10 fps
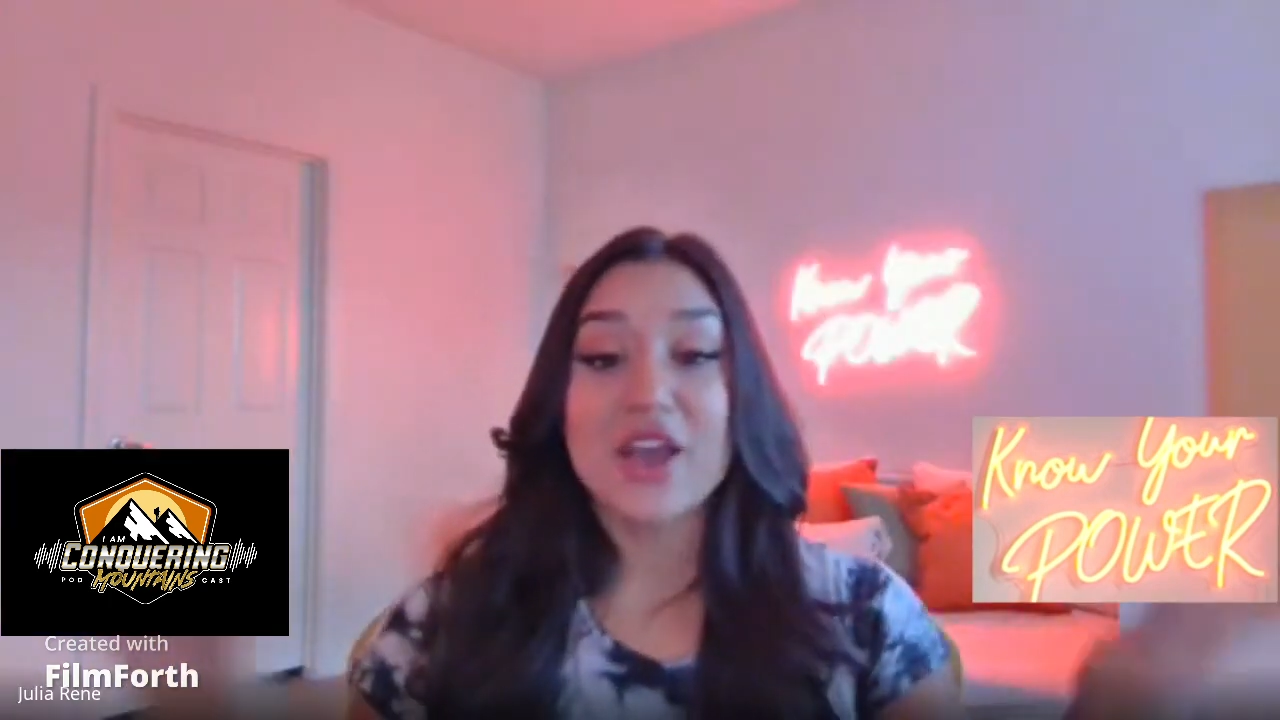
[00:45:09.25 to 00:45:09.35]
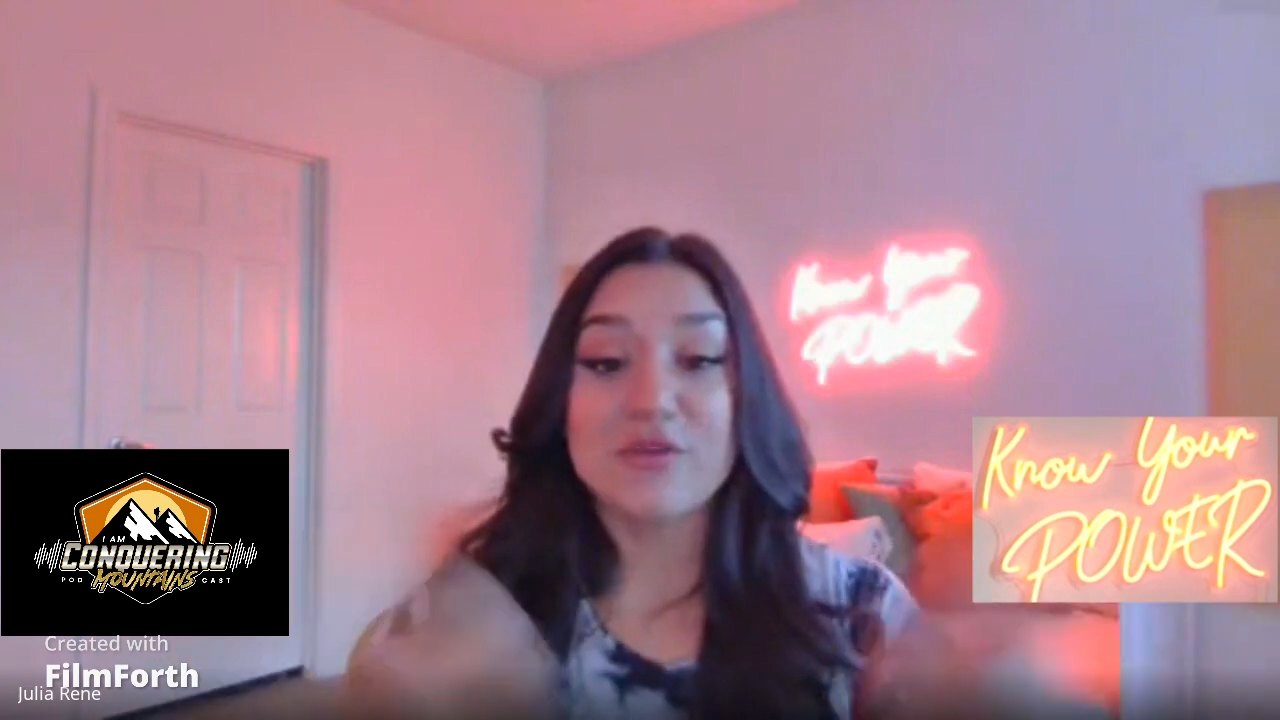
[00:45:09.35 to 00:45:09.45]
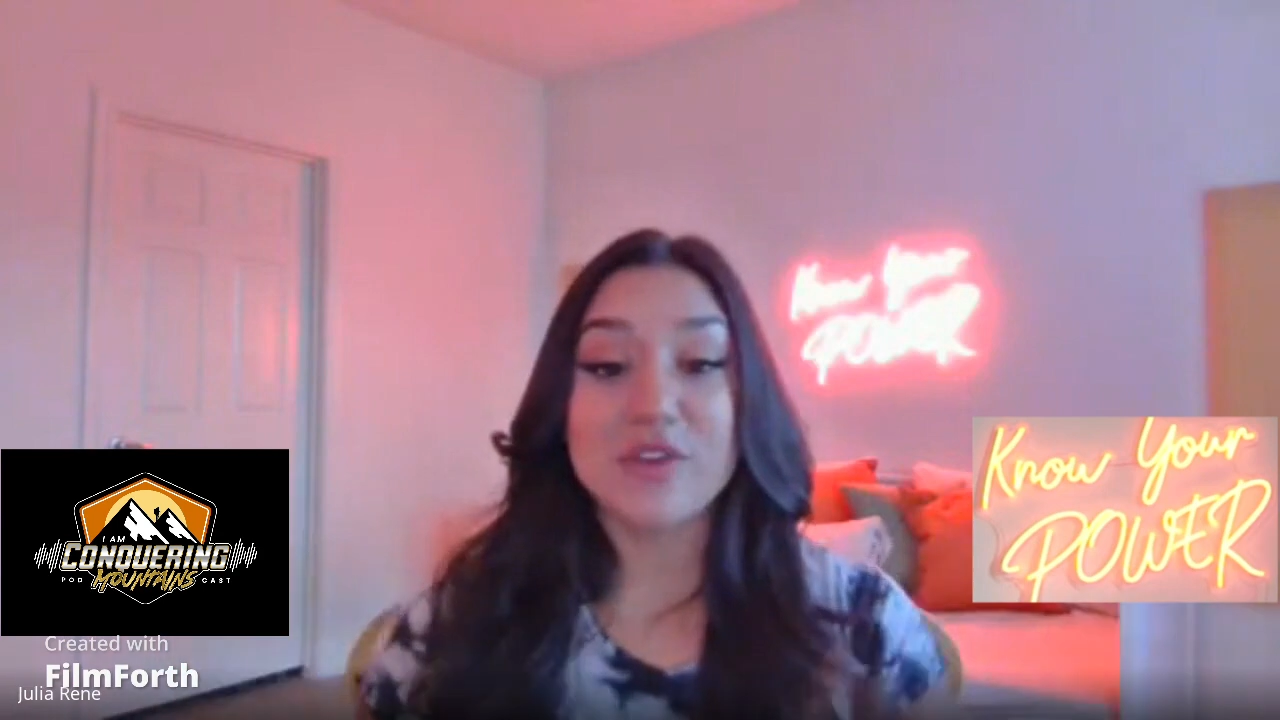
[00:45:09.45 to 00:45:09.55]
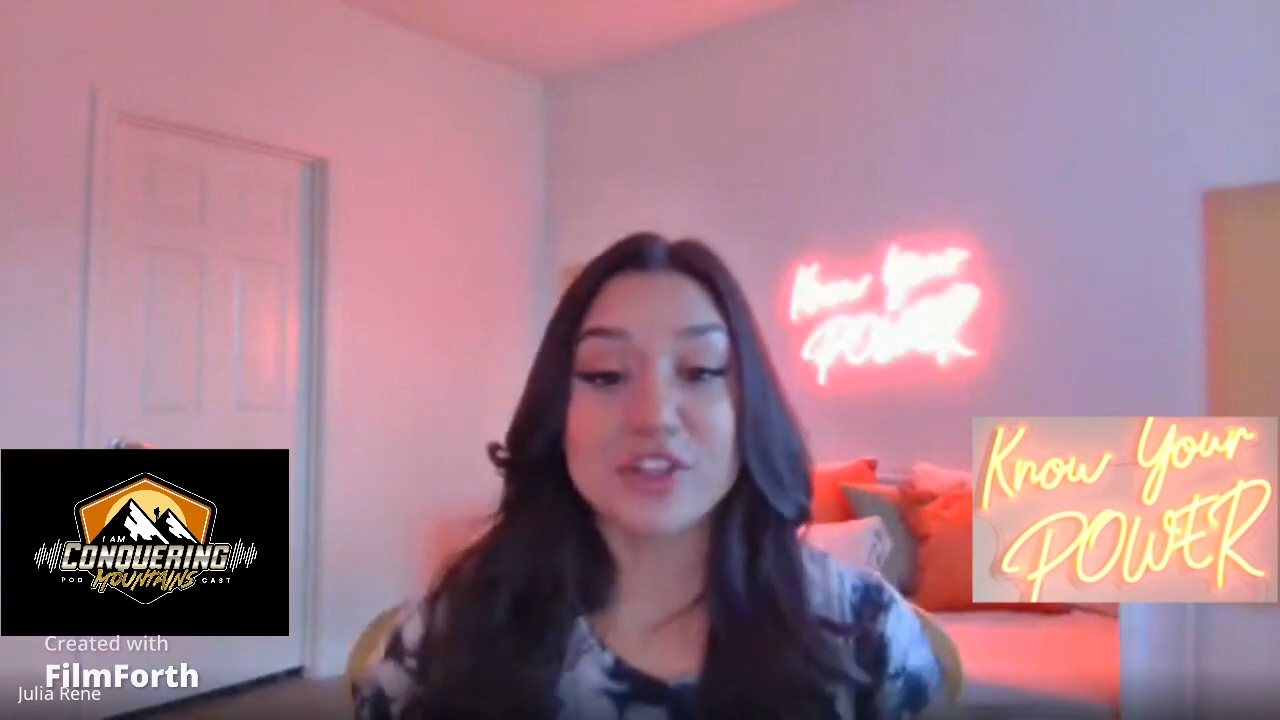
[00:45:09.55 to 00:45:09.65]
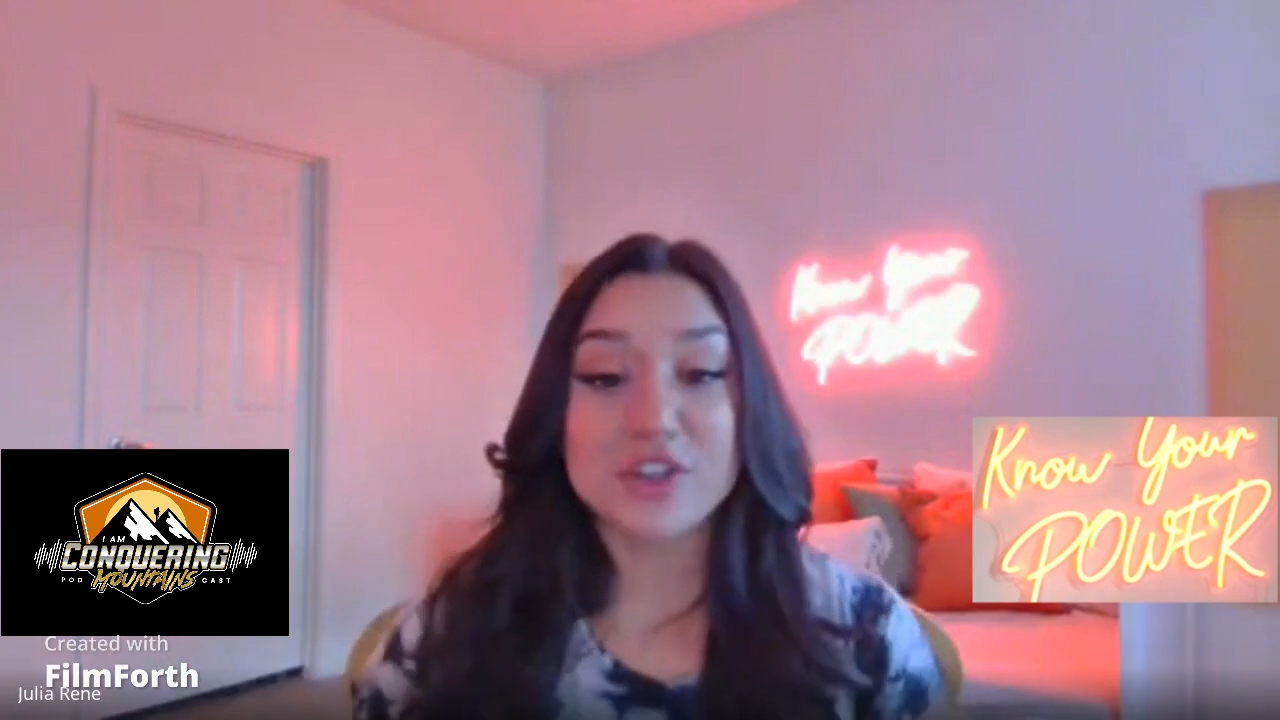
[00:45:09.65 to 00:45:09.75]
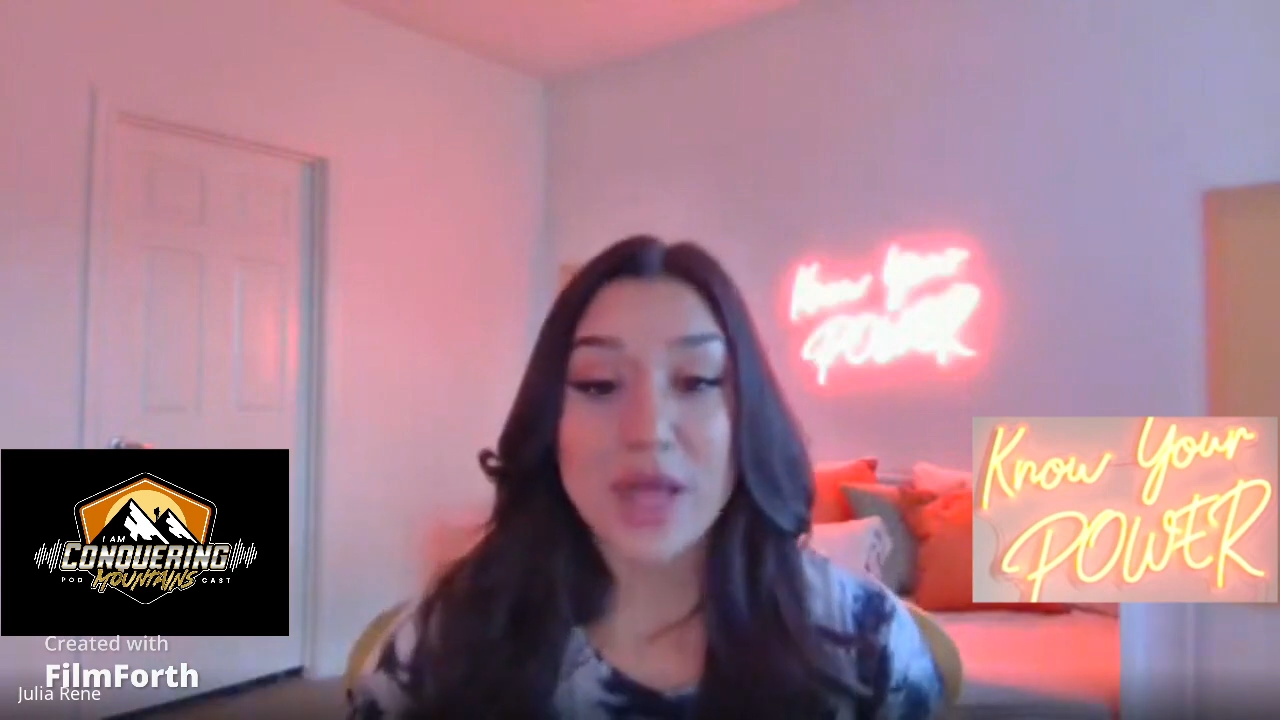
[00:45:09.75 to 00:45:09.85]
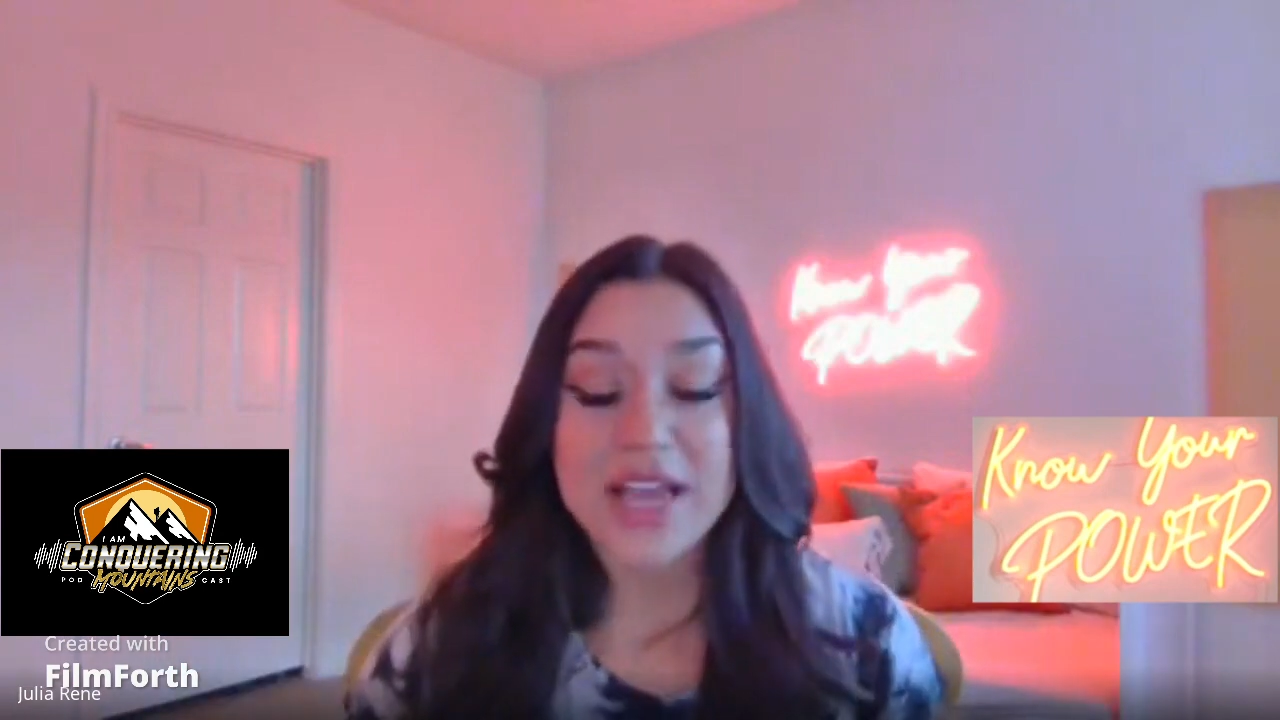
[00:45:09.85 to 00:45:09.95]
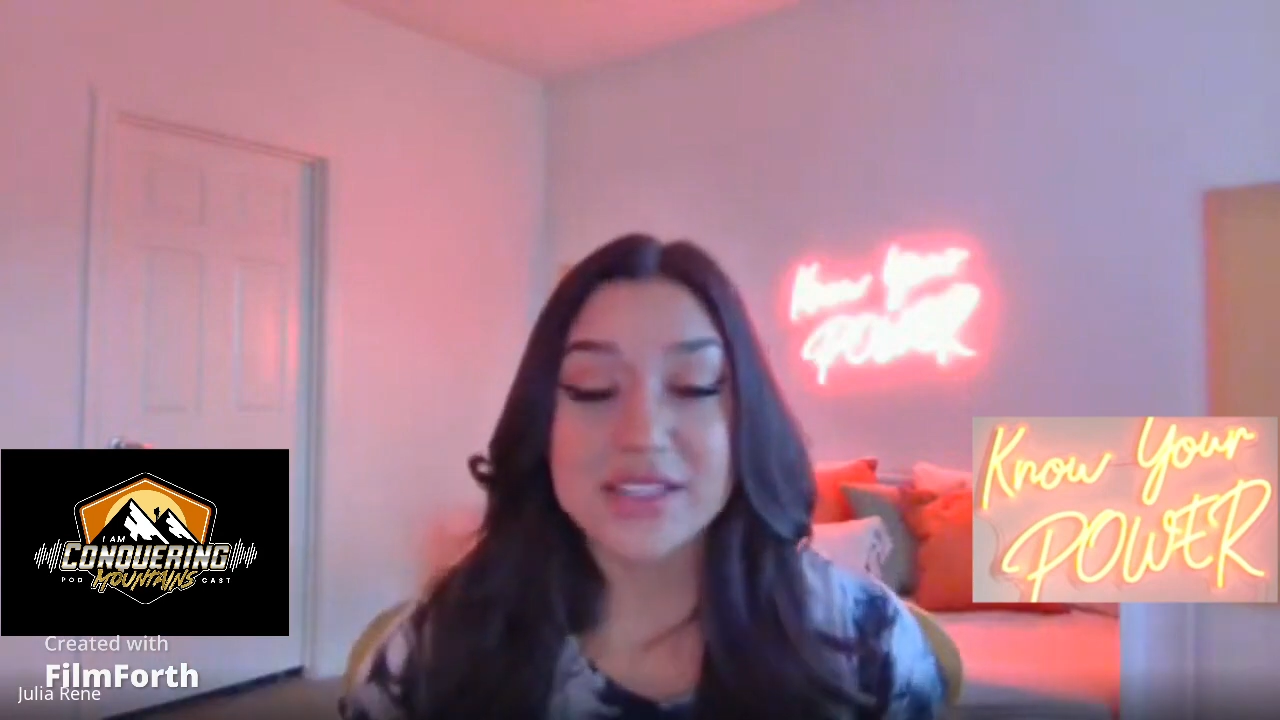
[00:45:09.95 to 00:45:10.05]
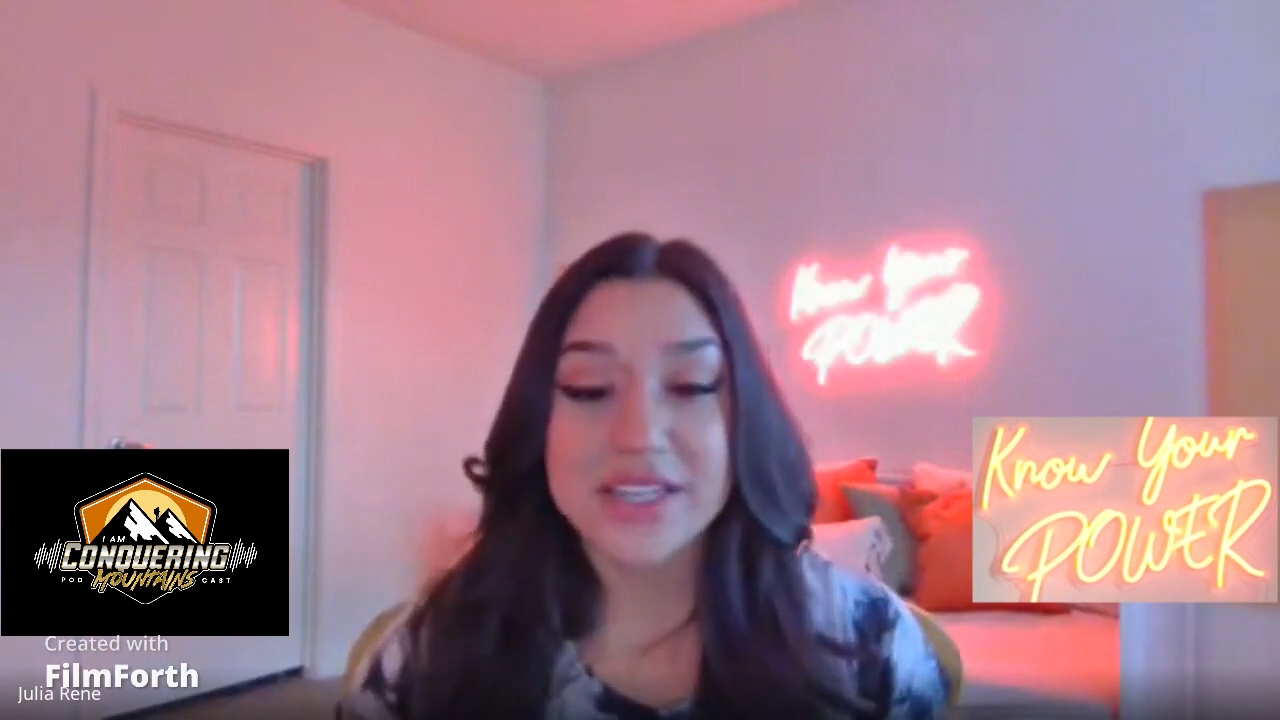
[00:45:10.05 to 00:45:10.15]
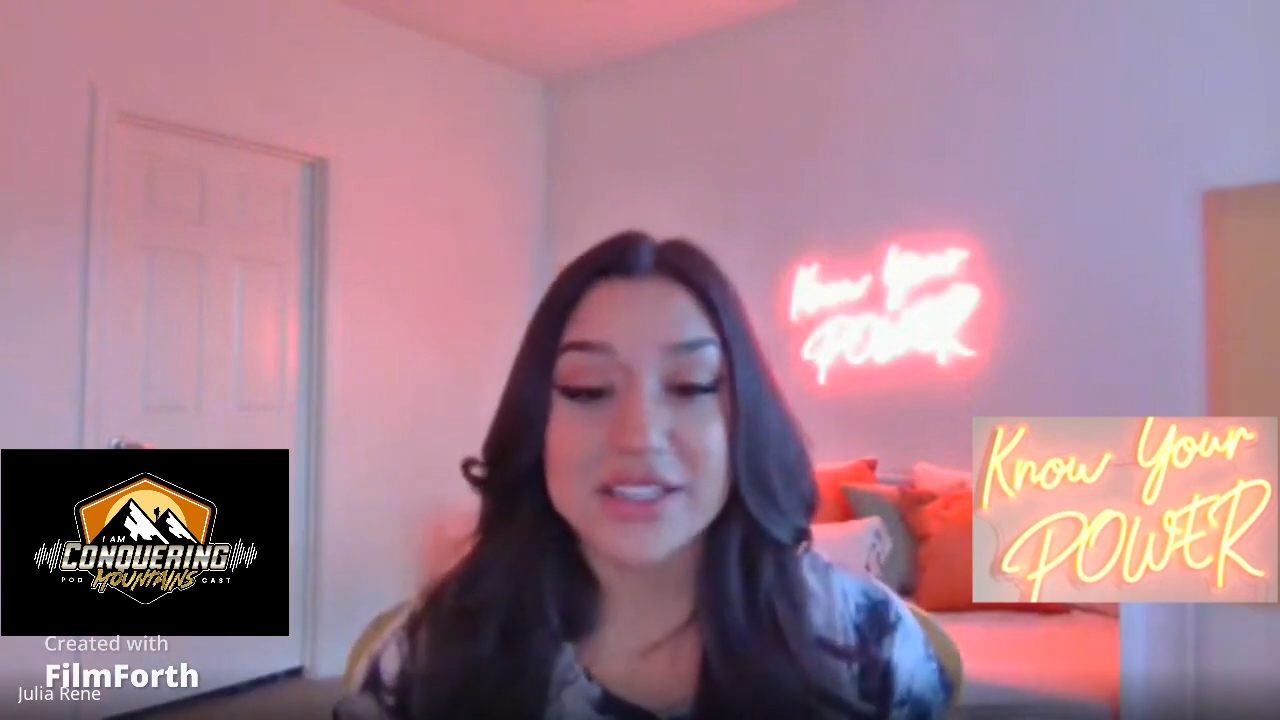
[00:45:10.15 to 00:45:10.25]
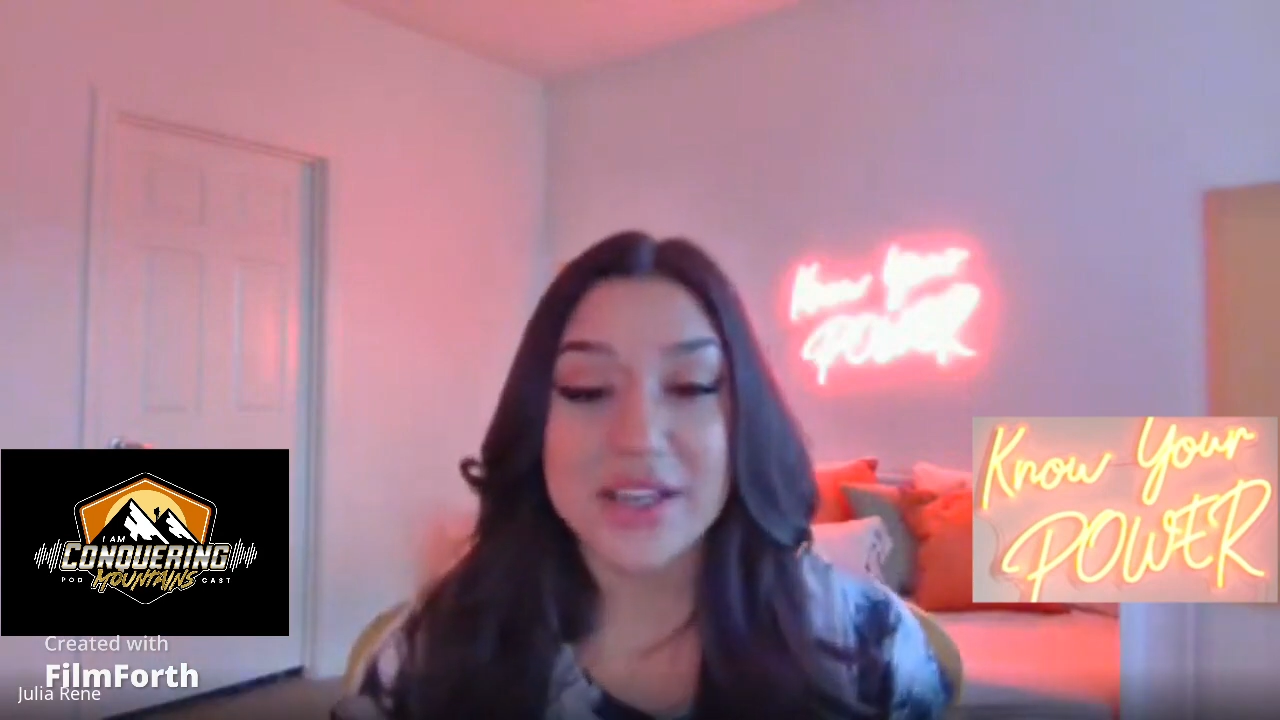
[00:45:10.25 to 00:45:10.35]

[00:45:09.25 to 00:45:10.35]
visualizing